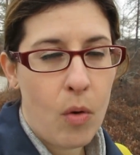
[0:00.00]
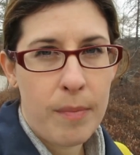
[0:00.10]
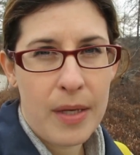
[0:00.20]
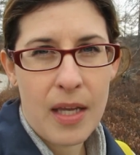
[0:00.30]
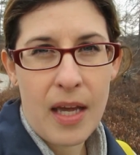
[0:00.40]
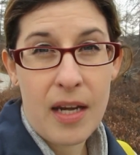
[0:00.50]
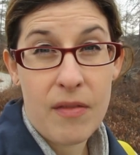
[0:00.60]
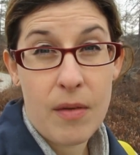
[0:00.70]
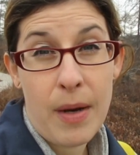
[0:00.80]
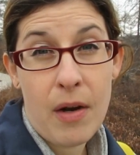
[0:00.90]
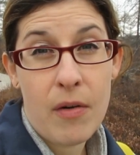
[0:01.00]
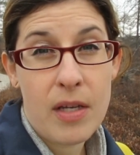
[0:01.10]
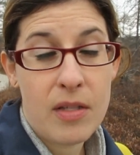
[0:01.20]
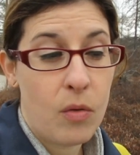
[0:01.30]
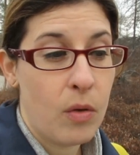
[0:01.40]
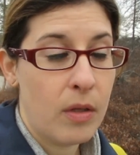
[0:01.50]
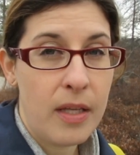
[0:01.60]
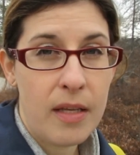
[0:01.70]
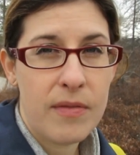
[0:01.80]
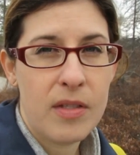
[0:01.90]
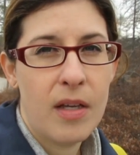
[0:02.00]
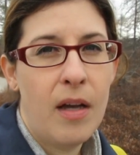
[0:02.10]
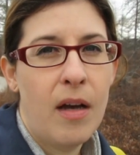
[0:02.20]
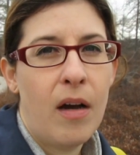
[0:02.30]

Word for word: or picking any of the berries or leaves